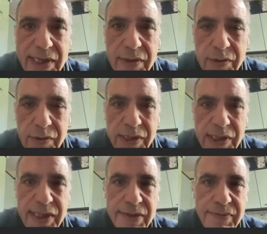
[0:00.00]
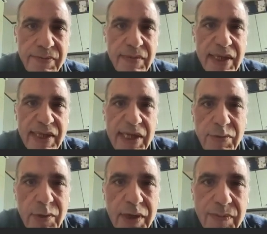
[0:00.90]
technologies that
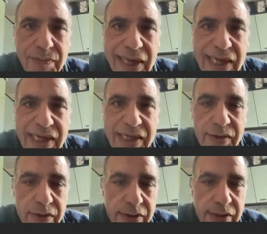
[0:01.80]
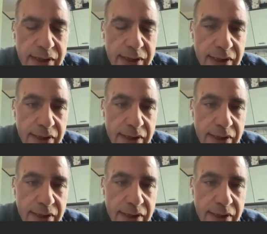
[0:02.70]
we applied on